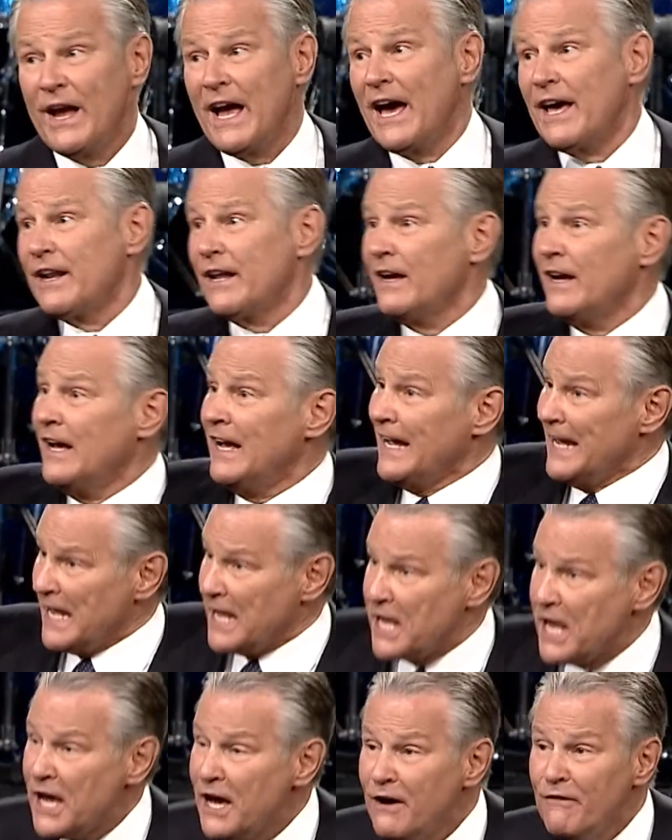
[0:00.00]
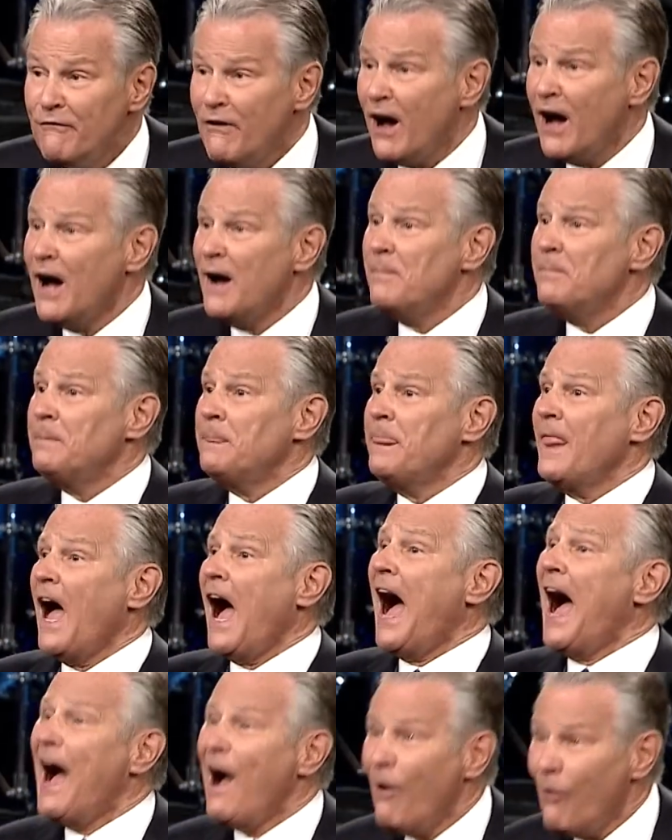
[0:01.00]
got to give up
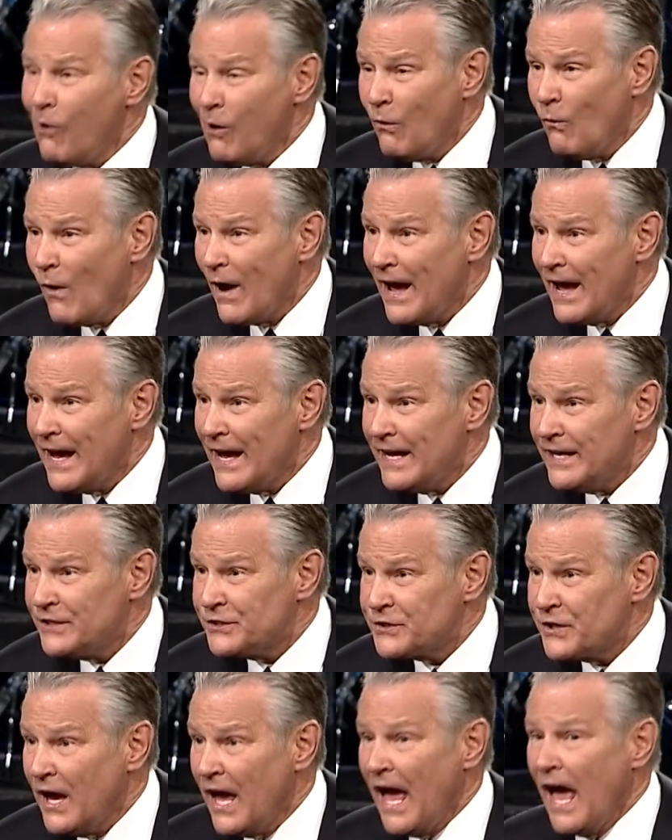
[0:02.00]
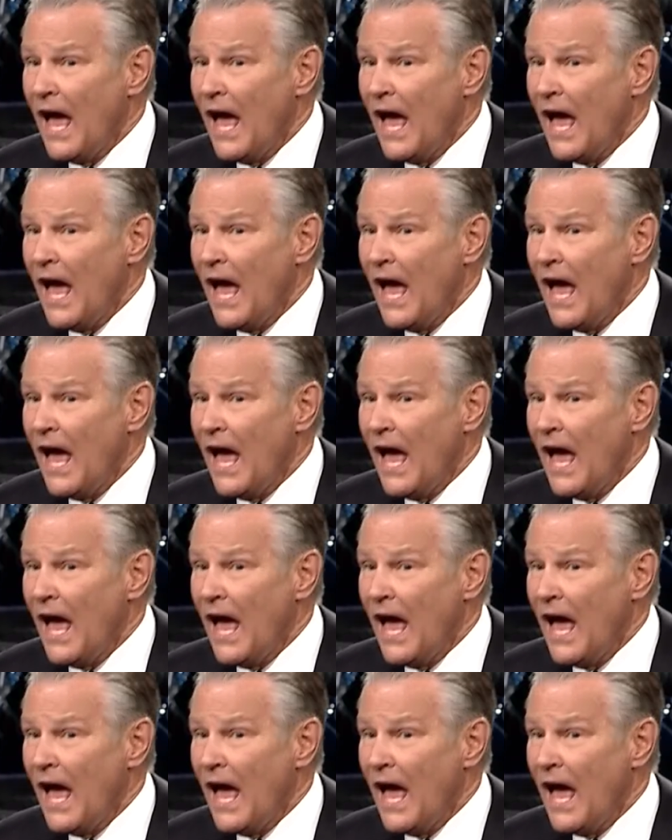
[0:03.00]
our ways,